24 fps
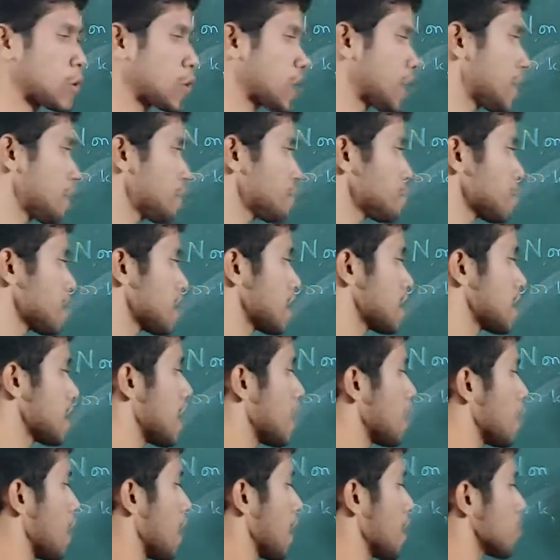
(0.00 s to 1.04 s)
Okay,
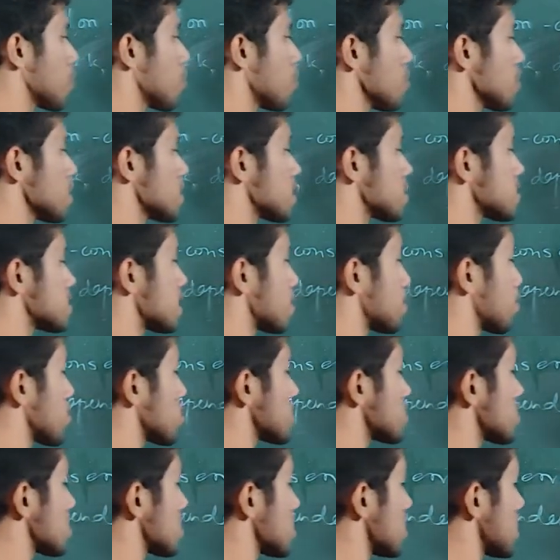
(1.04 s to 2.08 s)
now I go in,
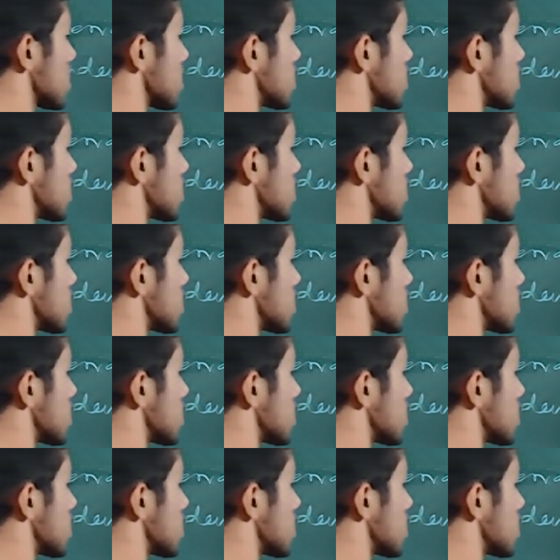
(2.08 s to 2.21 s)
suppose